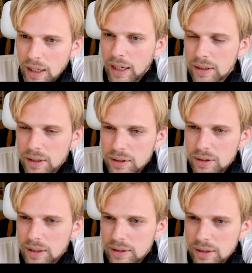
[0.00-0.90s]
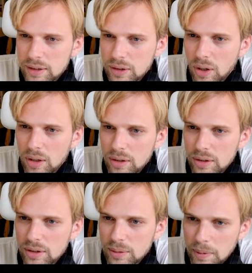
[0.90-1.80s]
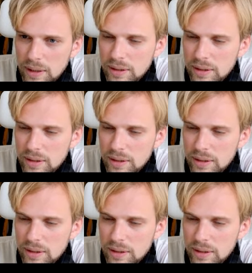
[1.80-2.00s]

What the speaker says: $860 plus